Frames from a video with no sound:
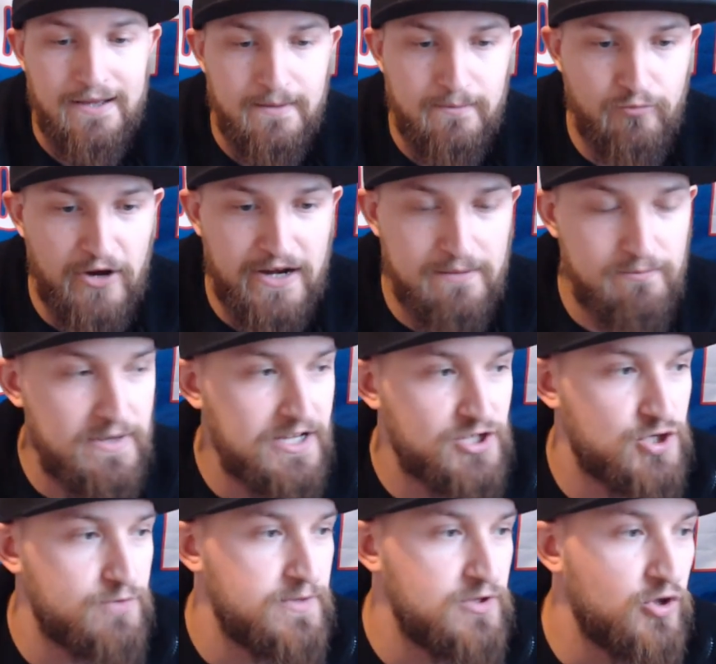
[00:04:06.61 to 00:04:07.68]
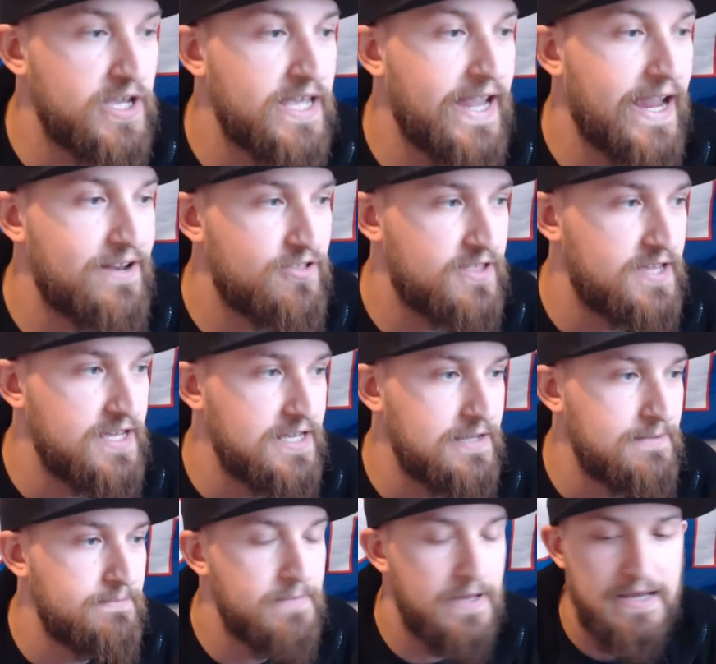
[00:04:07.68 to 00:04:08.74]
Brandon Beane should be looking at his
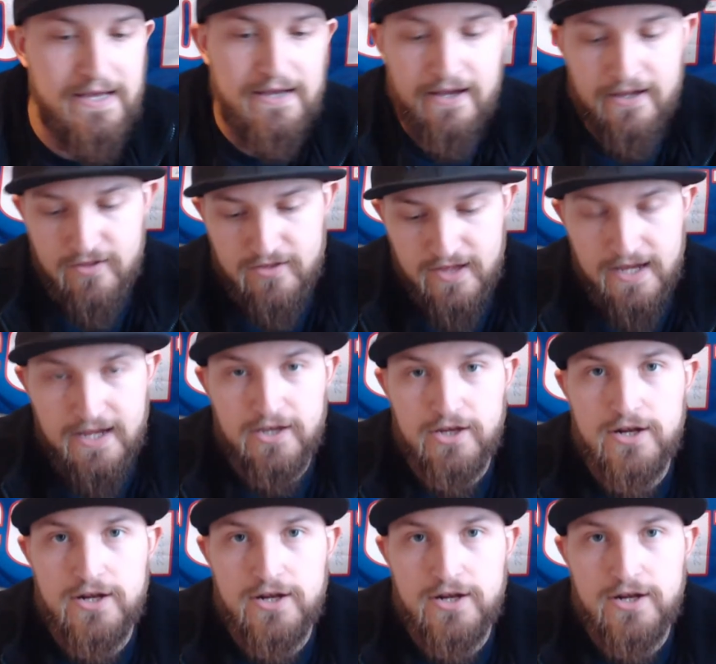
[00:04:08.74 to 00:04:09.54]
team and saying,